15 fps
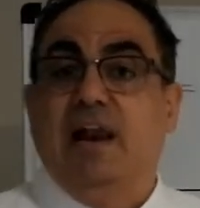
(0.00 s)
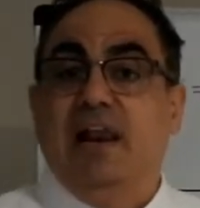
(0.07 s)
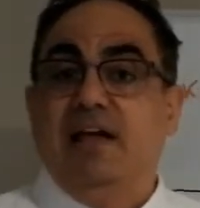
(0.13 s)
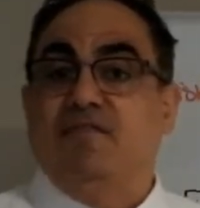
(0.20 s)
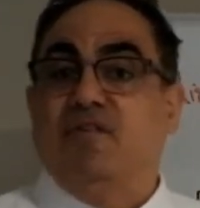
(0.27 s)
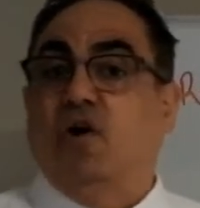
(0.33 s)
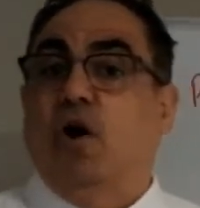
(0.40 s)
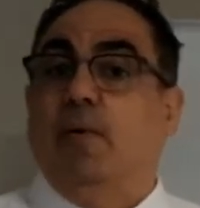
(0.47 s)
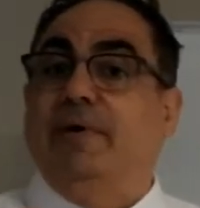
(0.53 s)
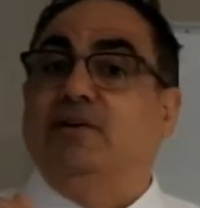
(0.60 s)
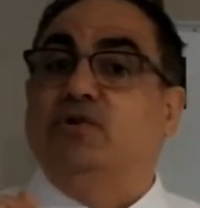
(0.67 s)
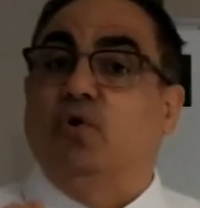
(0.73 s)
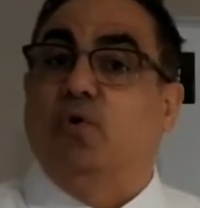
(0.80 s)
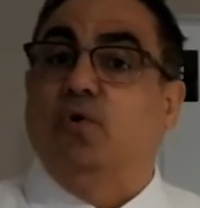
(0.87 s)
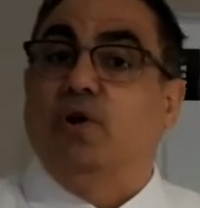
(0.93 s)
Leave a comment
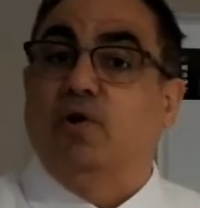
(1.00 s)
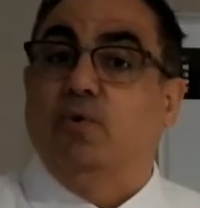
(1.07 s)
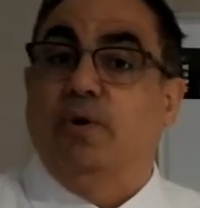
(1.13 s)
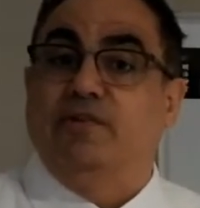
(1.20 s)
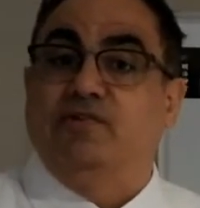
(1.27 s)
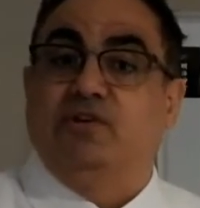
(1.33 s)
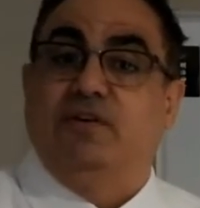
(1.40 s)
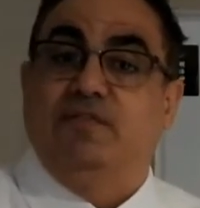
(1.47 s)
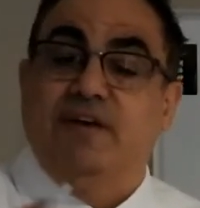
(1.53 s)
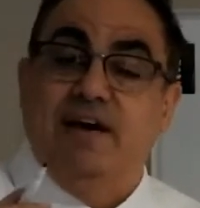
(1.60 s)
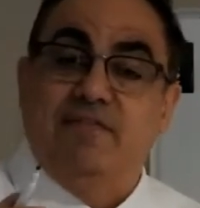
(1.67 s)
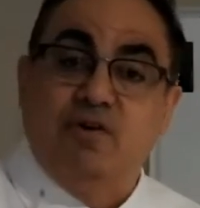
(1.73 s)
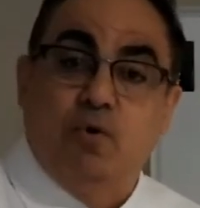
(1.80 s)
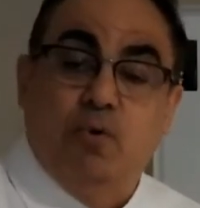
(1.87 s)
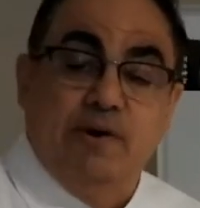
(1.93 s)
or a question. If you
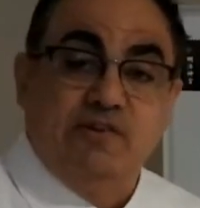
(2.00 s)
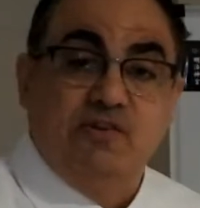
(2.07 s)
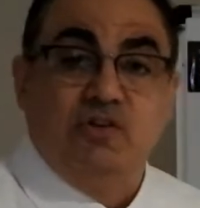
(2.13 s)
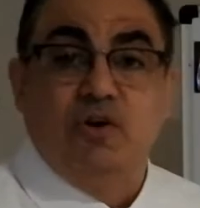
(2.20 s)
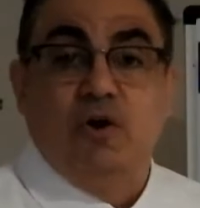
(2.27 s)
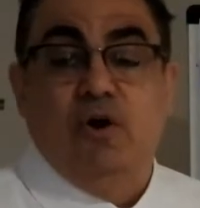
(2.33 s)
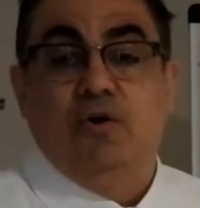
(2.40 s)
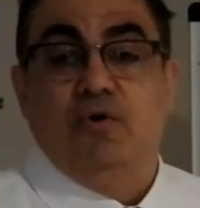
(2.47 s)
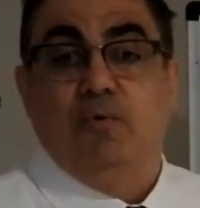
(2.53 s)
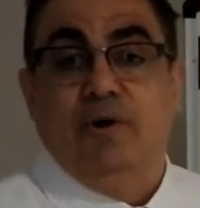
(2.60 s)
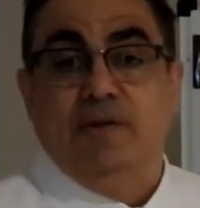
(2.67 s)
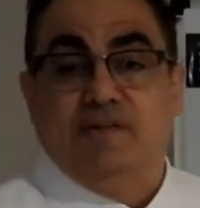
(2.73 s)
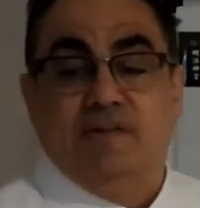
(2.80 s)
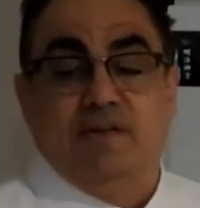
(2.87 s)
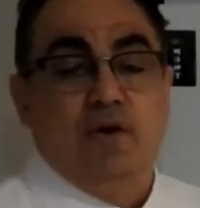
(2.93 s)
have a question on
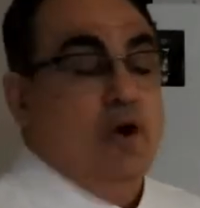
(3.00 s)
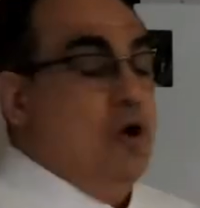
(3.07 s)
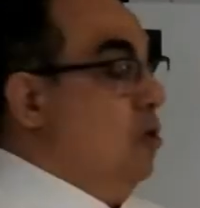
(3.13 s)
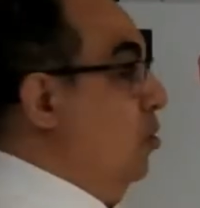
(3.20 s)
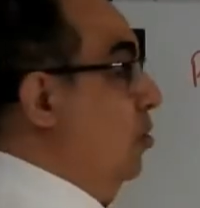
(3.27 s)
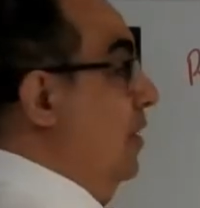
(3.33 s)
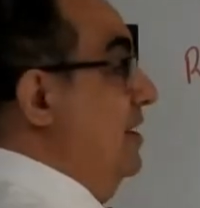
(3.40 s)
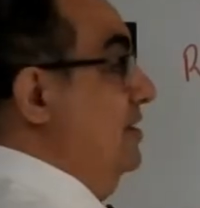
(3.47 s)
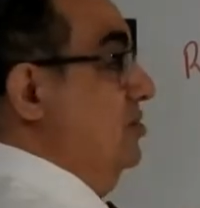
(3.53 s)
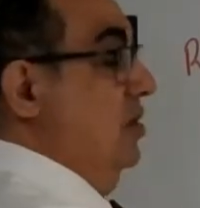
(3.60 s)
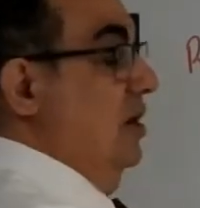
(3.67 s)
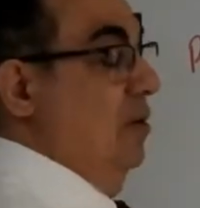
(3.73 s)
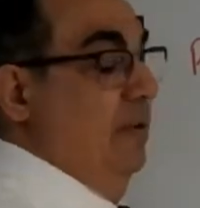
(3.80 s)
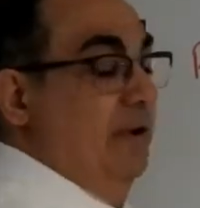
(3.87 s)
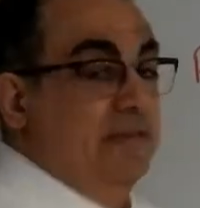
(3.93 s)
risk or
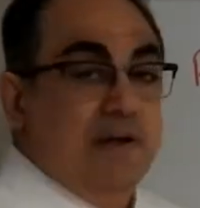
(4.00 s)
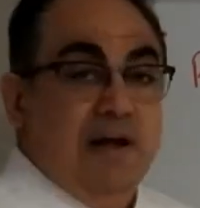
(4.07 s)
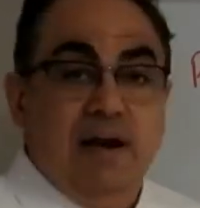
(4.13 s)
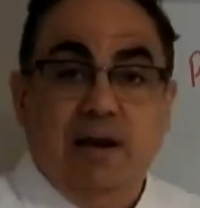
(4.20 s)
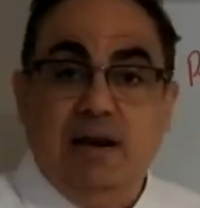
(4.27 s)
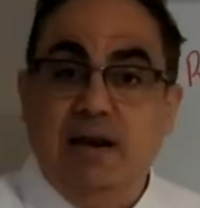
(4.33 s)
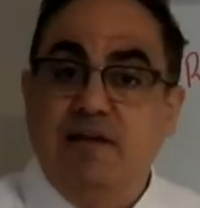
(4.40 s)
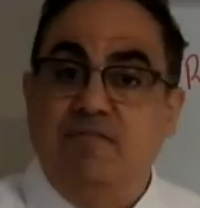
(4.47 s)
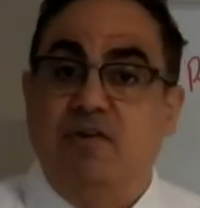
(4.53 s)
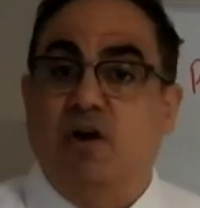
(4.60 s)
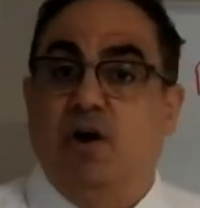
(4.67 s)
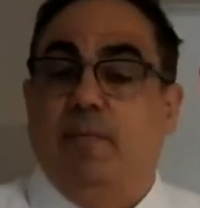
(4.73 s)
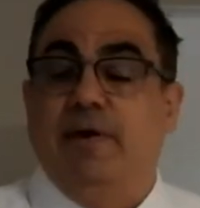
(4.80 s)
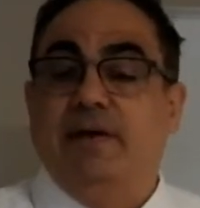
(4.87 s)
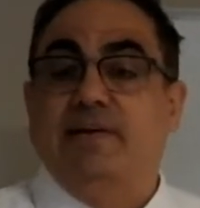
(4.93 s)
HR risk, leave a
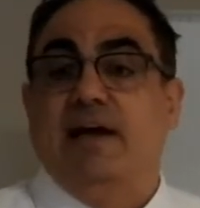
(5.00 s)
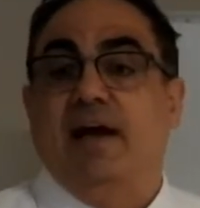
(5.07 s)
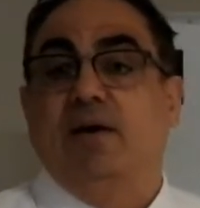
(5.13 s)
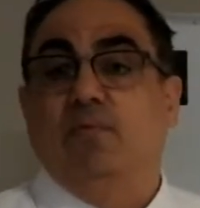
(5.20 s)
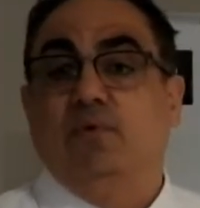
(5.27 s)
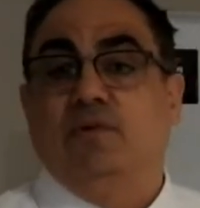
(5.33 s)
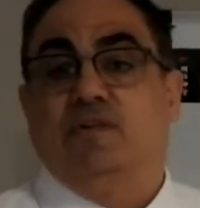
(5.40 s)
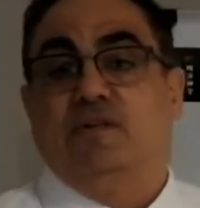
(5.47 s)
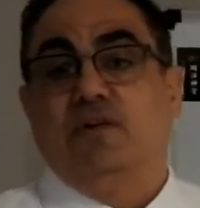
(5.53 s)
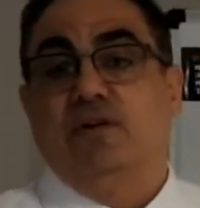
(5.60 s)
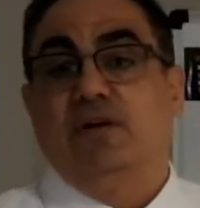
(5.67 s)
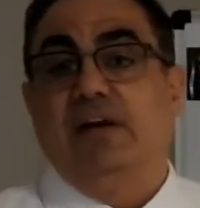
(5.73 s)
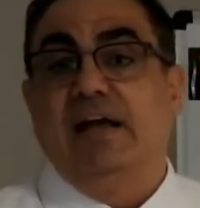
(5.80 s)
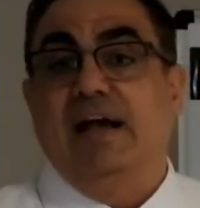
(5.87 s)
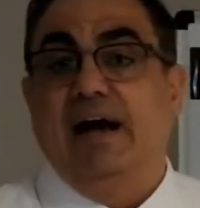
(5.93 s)
comment and we'll
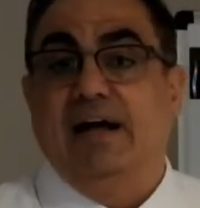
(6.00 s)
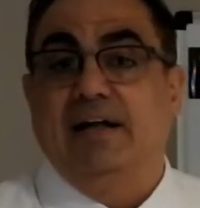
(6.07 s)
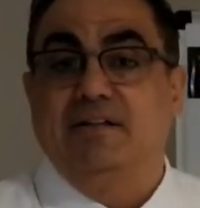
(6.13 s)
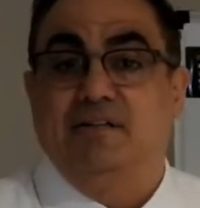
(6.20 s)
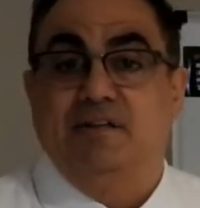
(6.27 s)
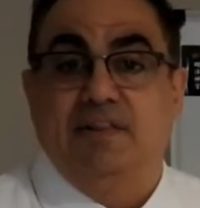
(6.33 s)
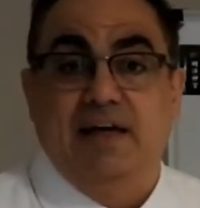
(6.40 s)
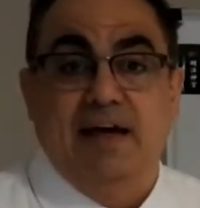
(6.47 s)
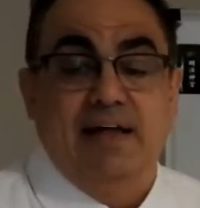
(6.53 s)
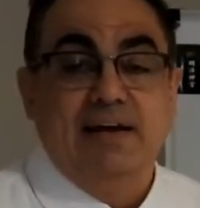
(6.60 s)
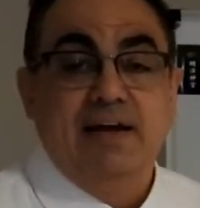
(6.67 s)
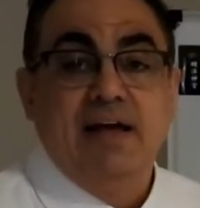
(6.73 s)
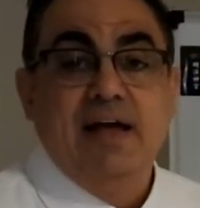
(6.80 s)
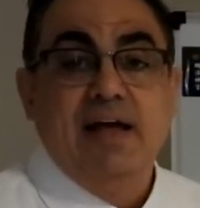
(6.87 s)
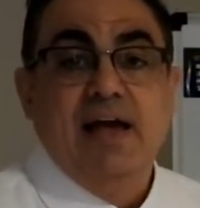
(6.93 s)
certainly answer that.